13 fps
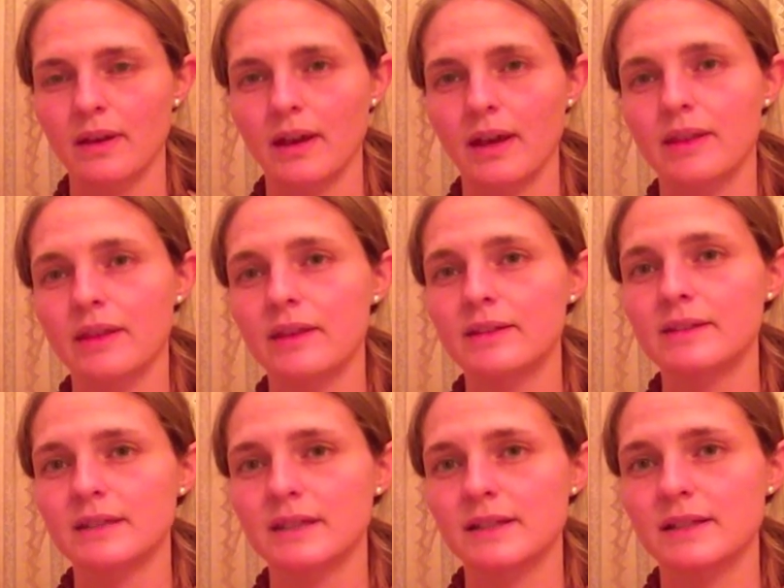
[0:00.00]
And
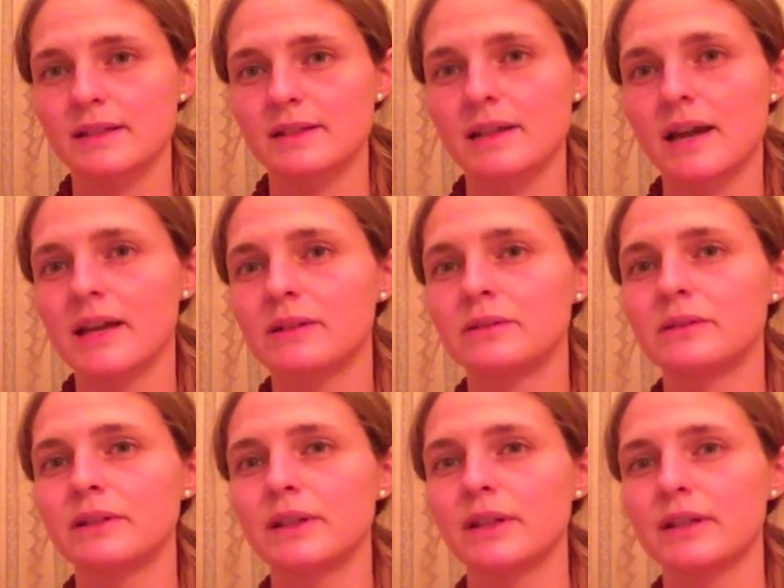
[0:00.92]
this is not
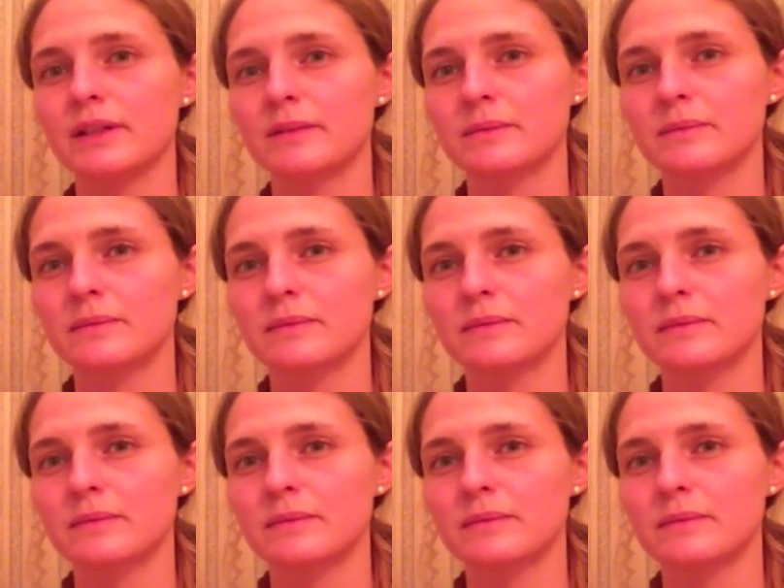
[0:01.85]
only